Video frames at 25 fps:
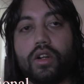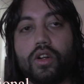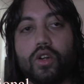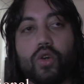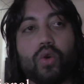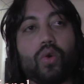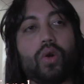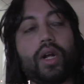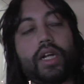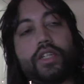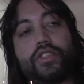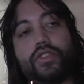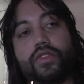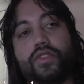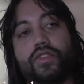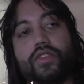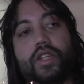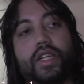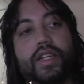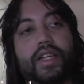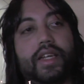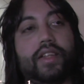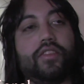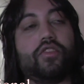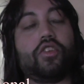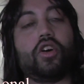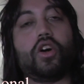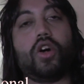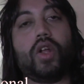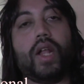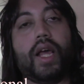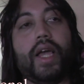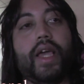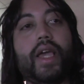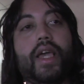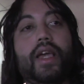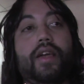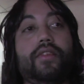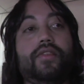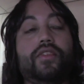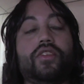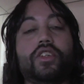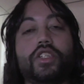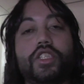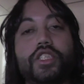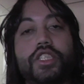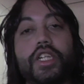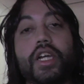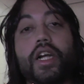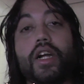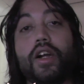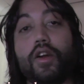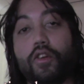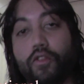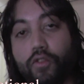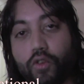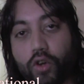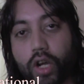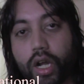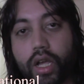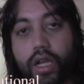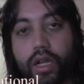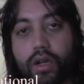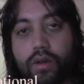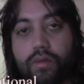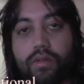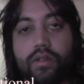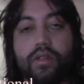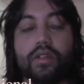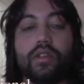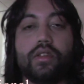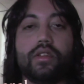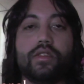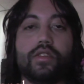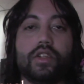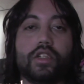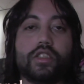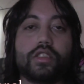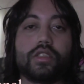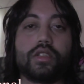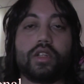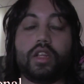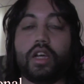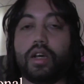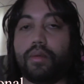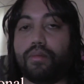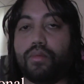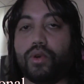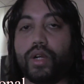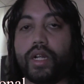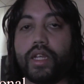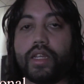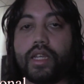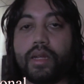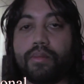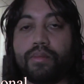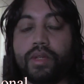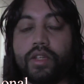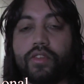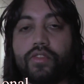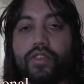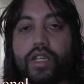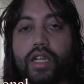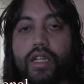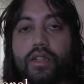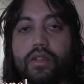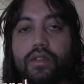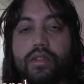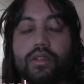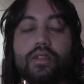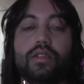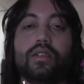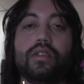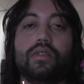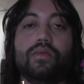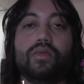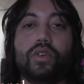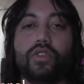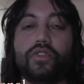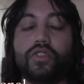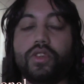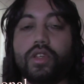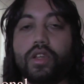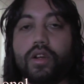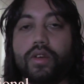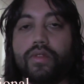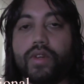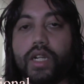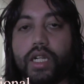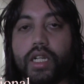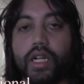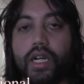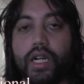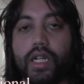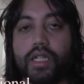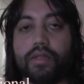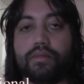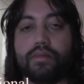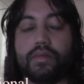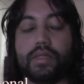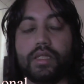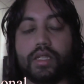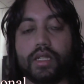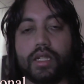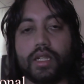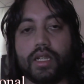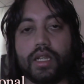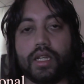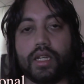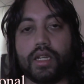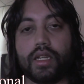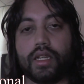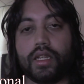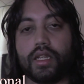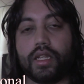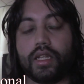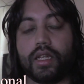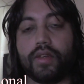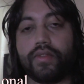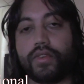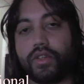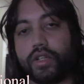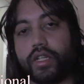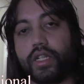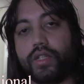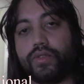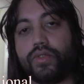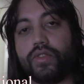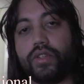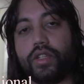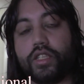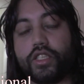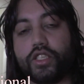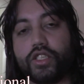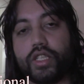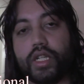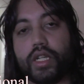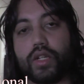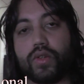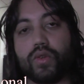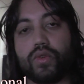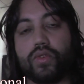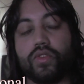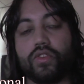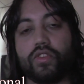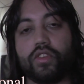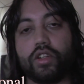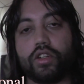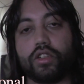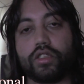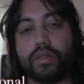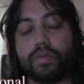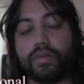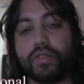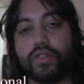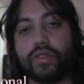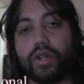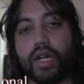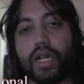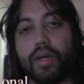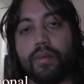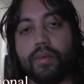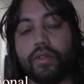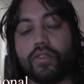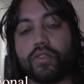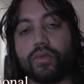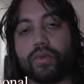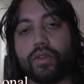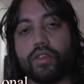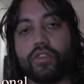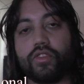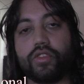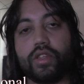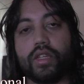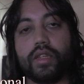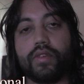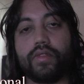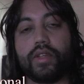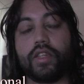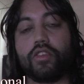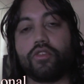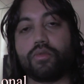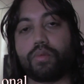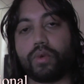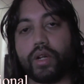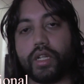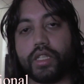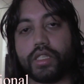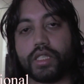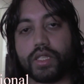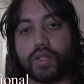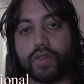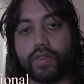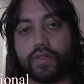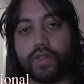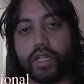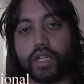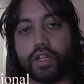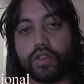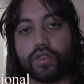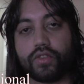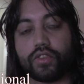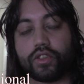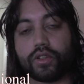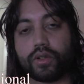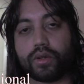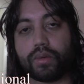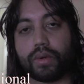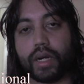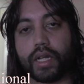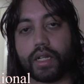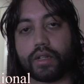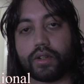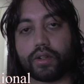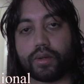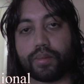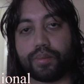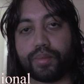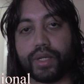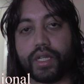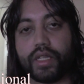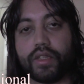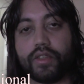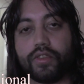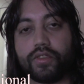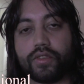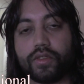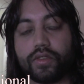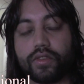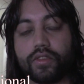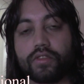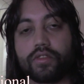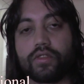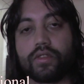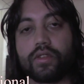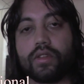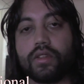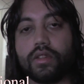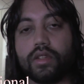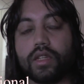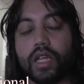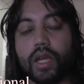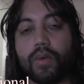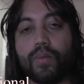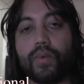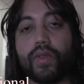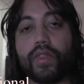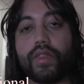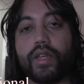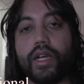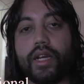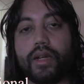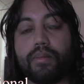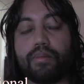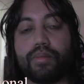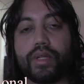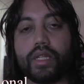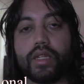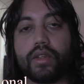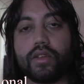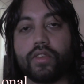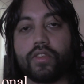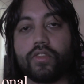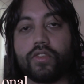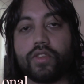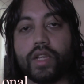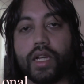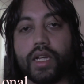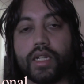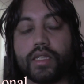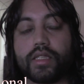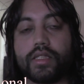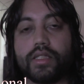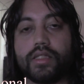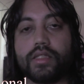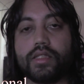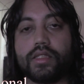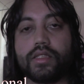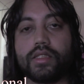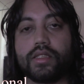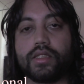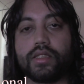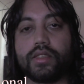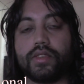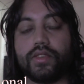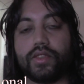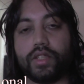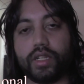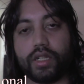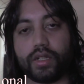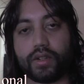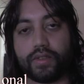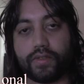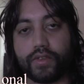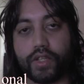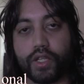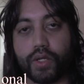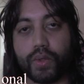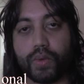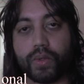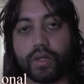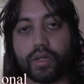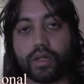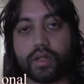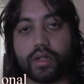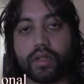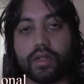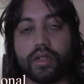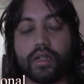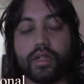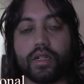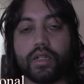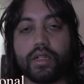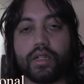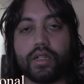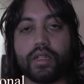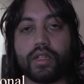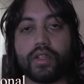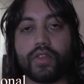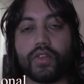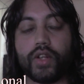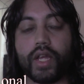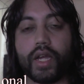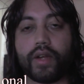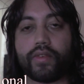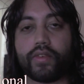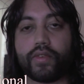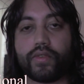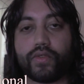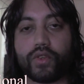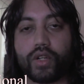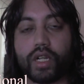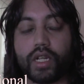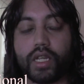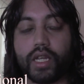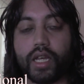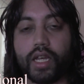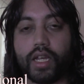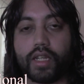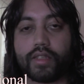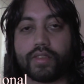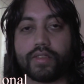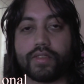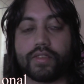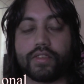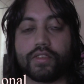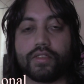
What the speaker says: Or I should say, that's all I have to share for now. There's a lot more that can be said. We'll see over time. If you're new to this channel, consider subscribing to receive inspirational videos on a regular basis. And with that being said, dear viewer, never forget